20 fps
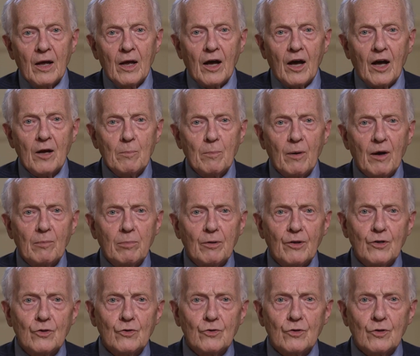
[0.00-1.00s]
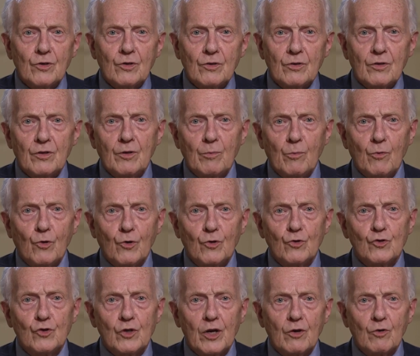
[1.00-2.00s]
I published the more
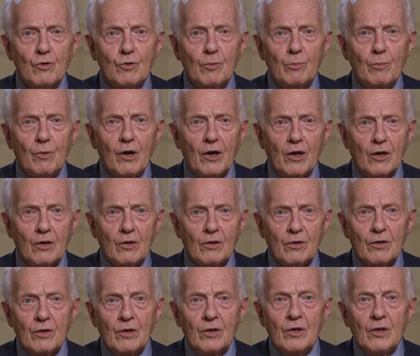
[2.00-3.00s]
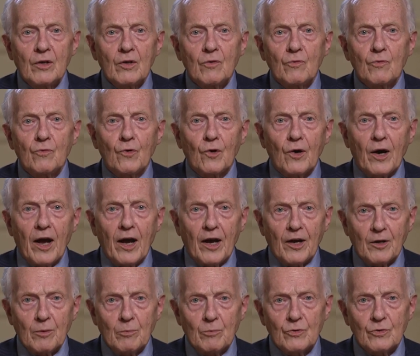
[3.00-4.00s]
general model for
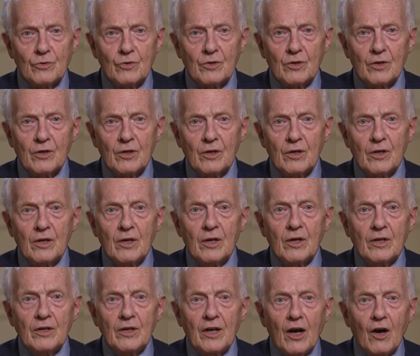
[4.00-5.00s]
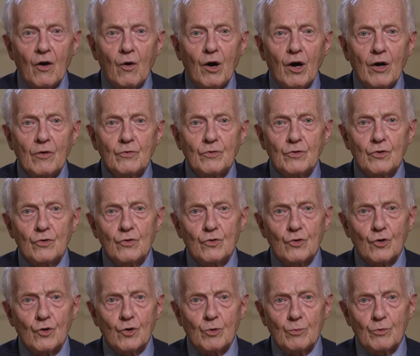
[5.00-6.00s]
atoms, now often
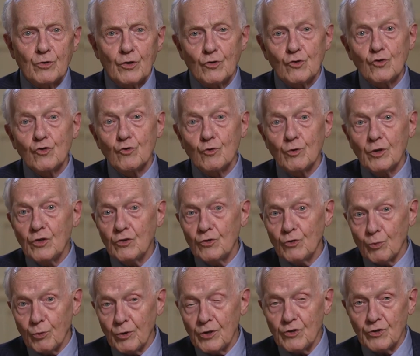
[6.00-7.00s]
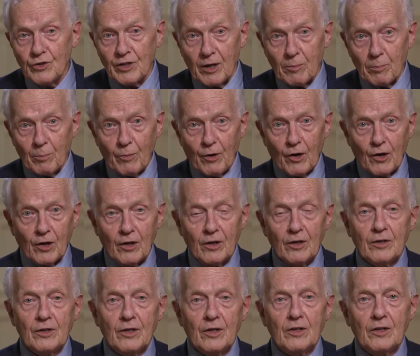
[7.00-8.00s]
termed the three-step
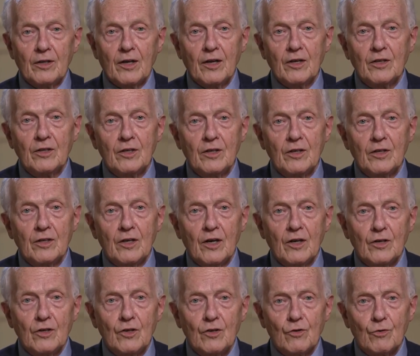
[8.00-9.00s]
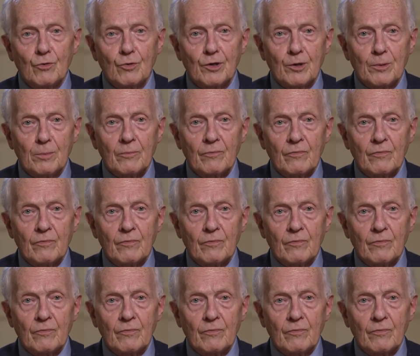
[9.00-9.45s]
model, in 1993.